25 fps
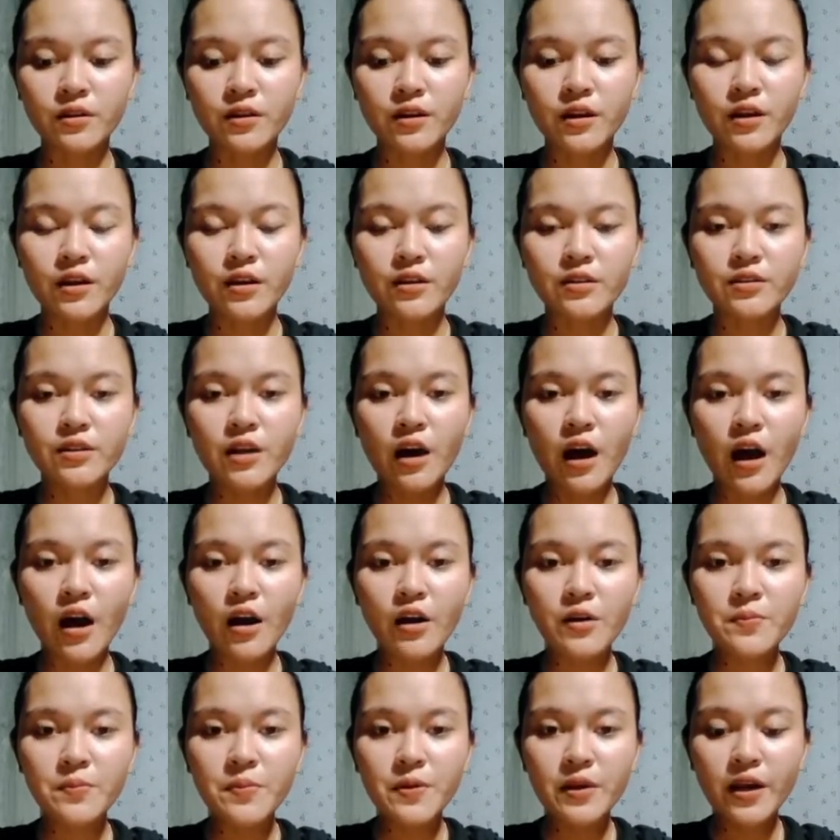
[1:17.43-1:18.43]
The
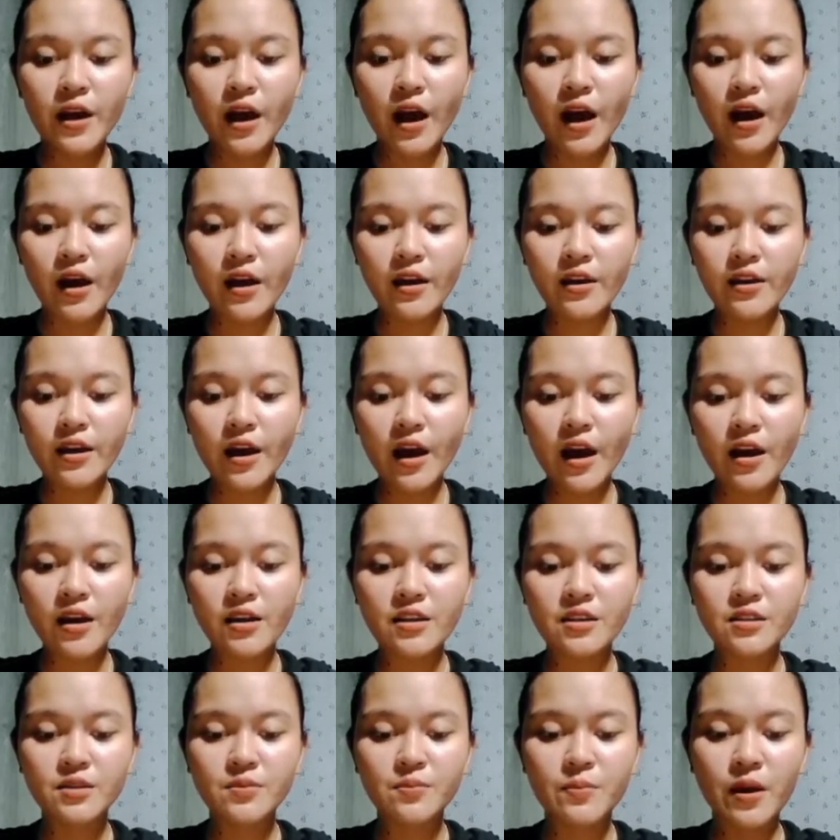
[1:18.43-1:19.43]
RBI
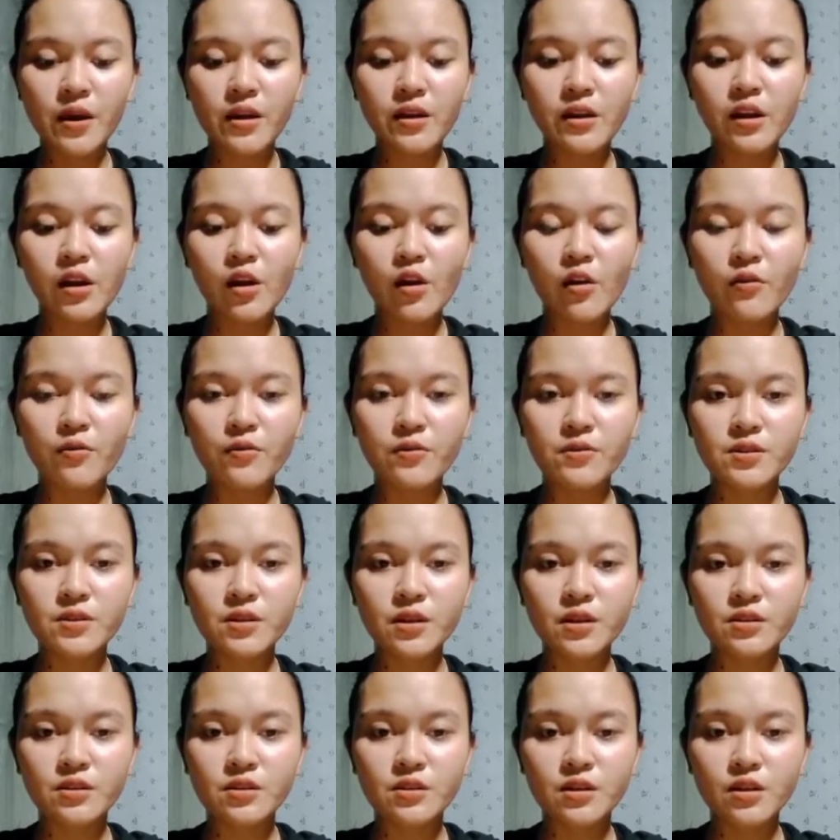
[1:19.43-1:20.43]
has many
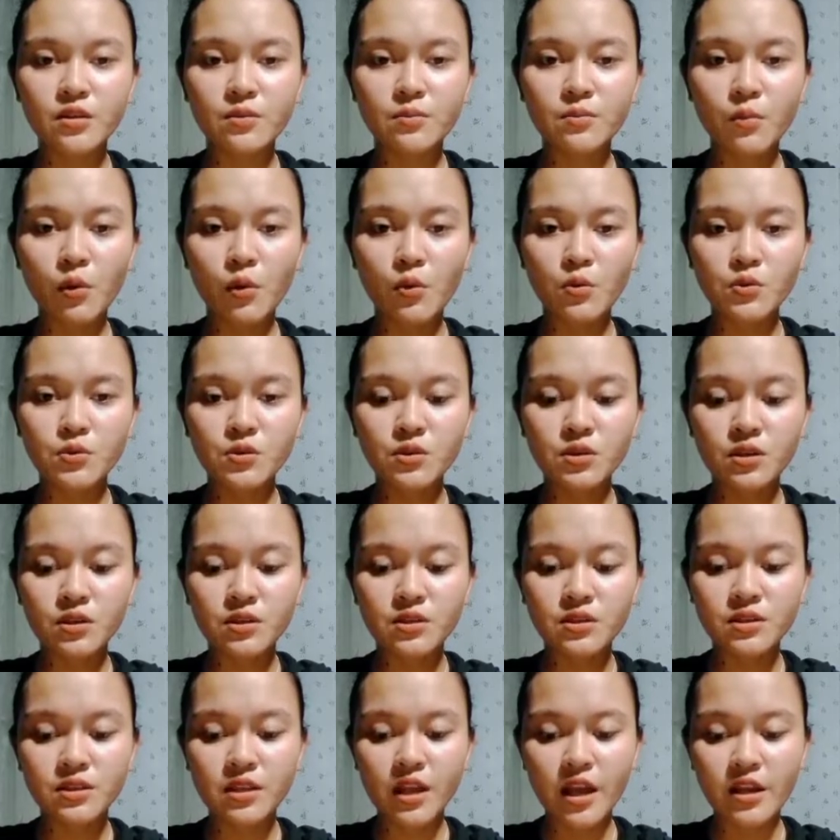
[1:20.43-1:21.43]
offices in most
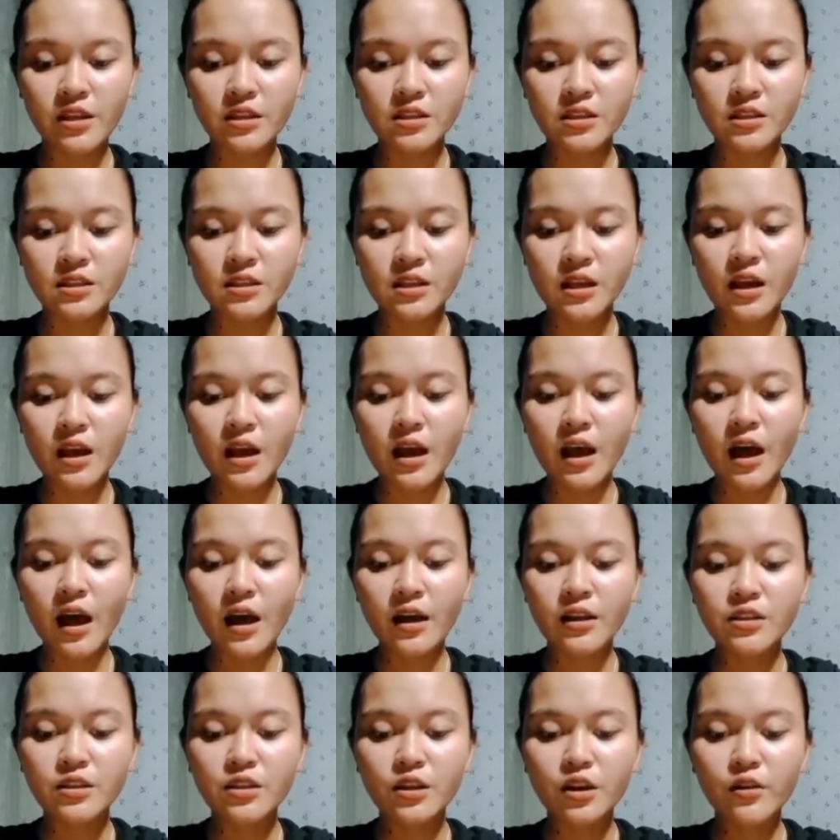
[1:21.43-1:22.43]
states
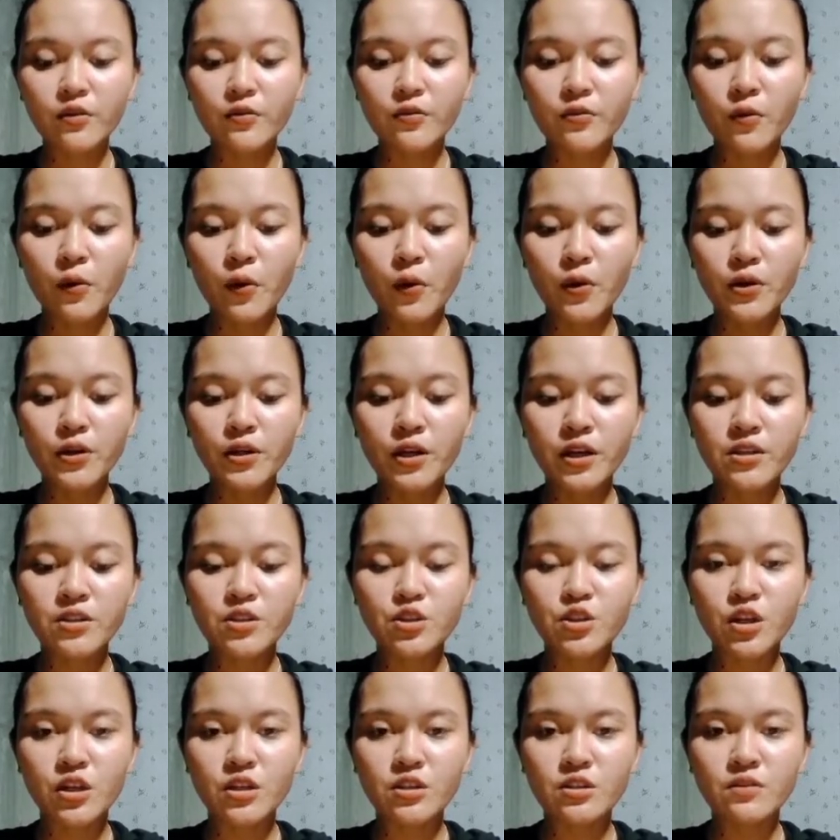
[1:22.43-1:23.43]
and therefore can
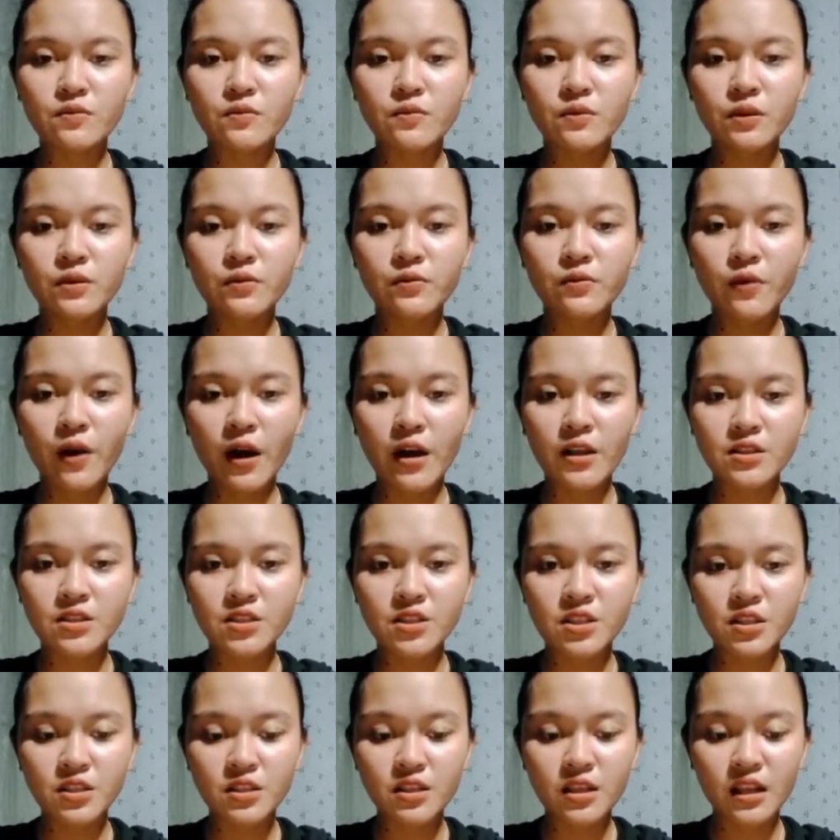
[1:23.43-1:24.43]
transfer funds
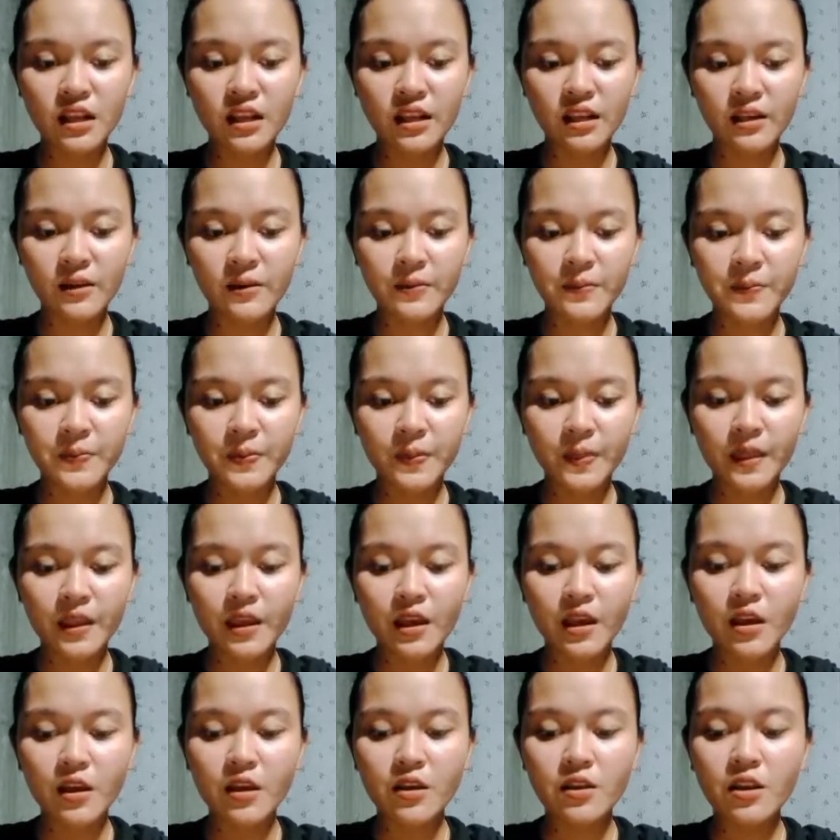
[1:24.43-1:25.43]
easily.
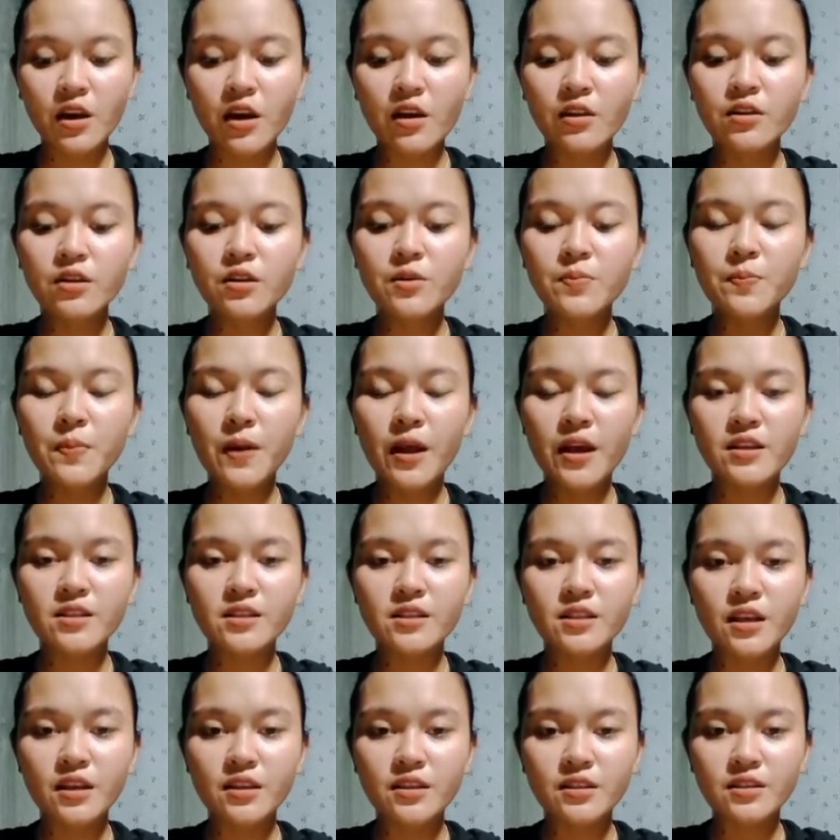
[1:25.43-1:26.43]
In other
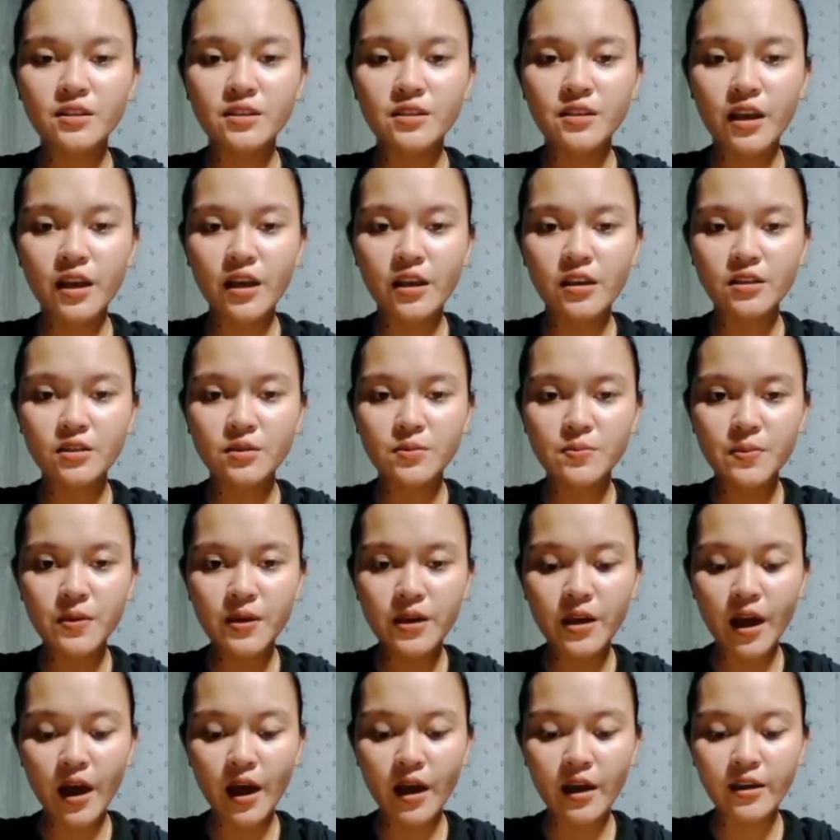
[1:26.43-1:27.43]
places, the
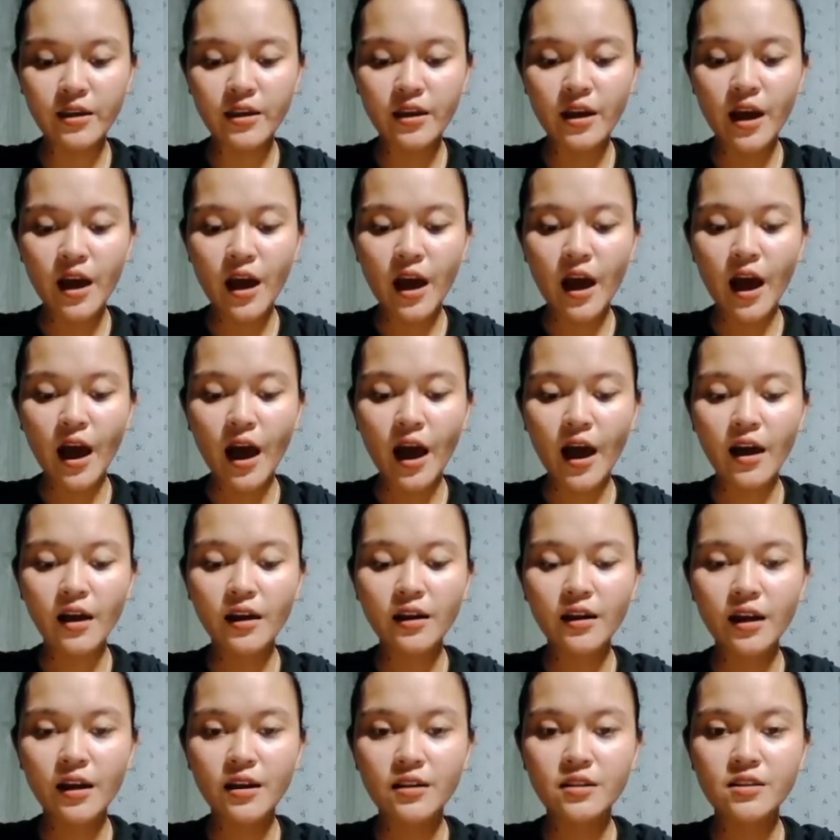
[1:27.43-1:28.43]
SBI act
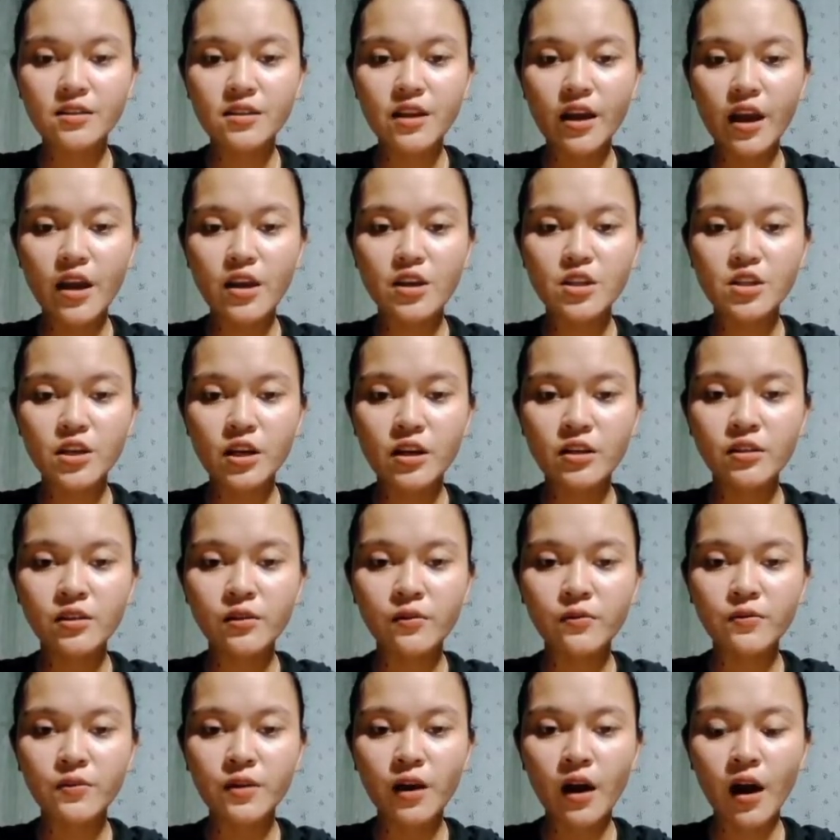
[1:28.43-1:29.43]
as the agent of
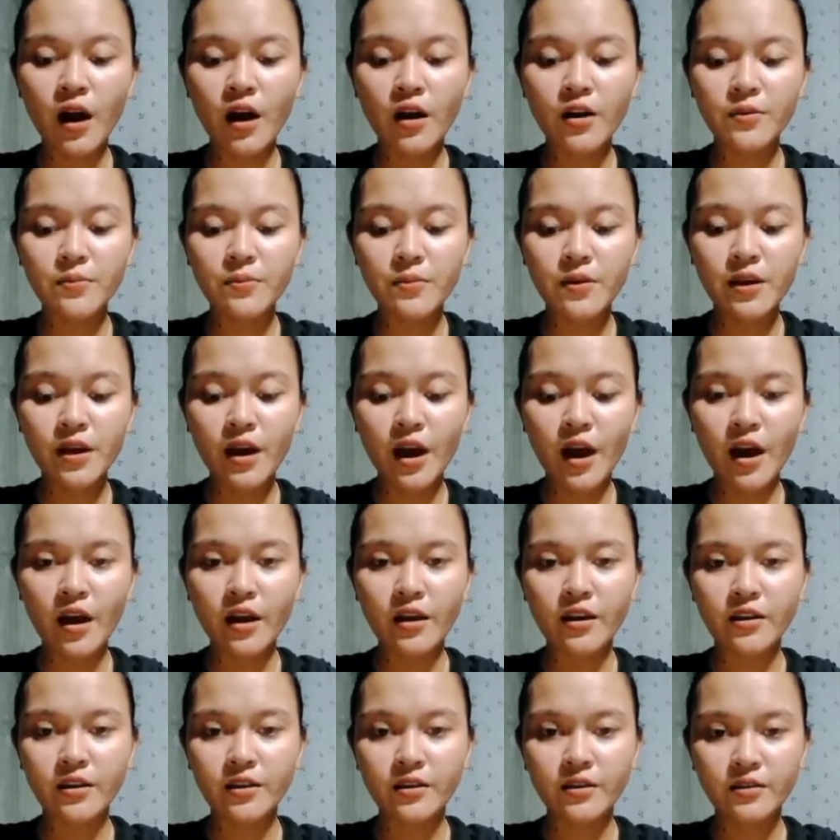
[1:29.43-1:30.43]
the RBI.